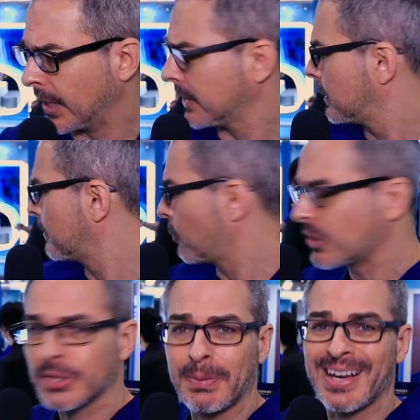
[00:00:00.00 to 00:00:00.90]
And the
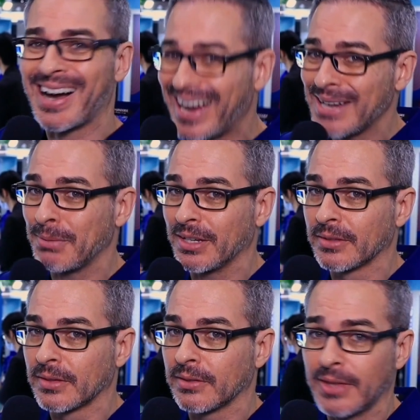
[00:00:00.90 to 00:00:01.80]
motors behind me,
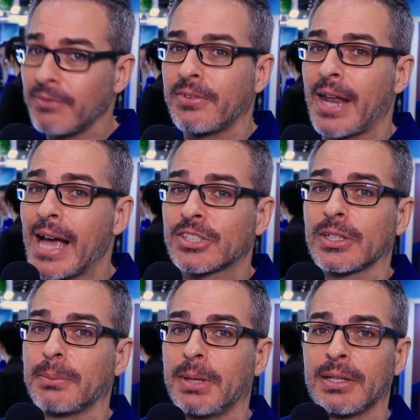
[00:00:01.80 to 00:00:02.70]
they've been
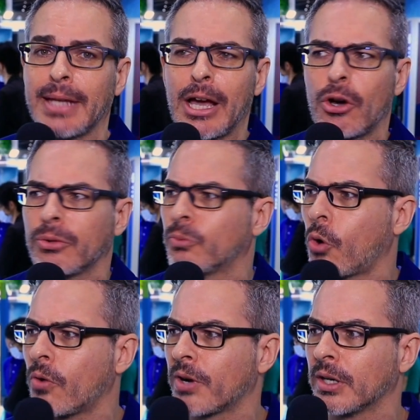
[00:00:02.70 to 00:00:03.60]
actually been now on
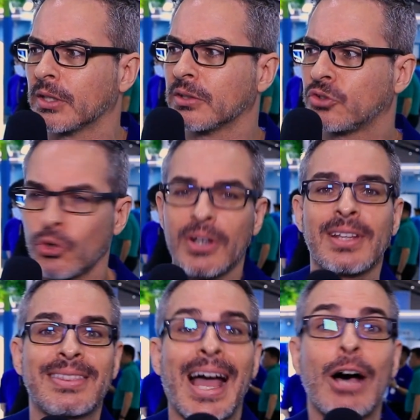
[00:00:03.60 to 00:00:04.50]
over two
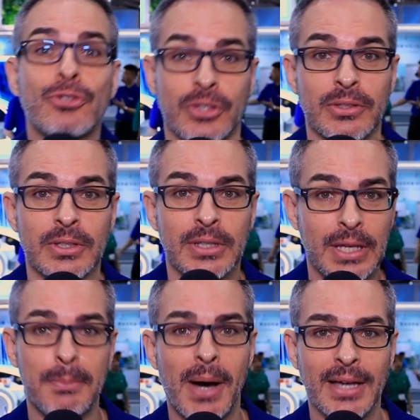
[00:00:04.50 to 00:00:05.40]
hundred thousand
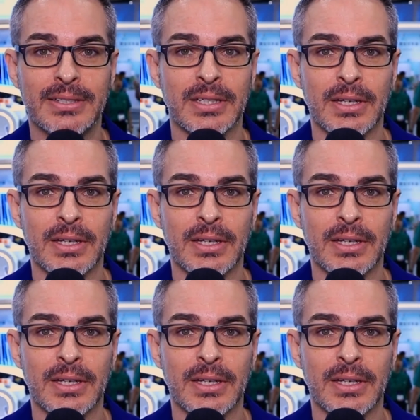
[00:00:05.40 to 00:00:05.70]
e-bikes